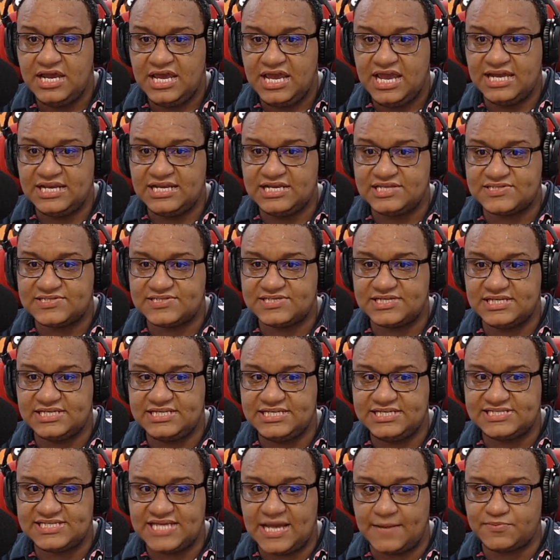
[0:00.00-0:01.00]
In its
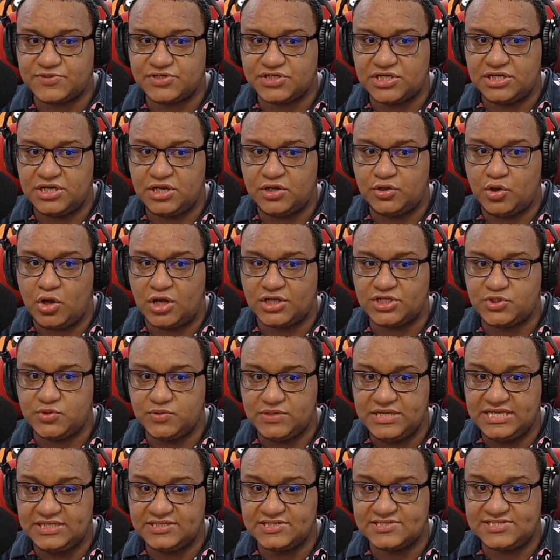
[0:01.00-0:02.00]
deception, not
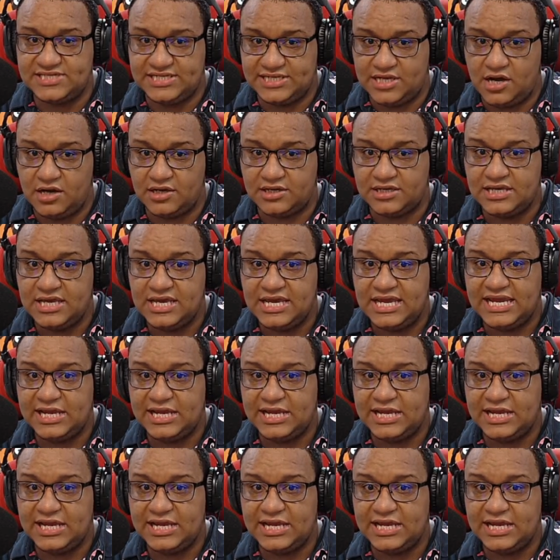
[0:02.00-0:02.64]
unique to CNOOC,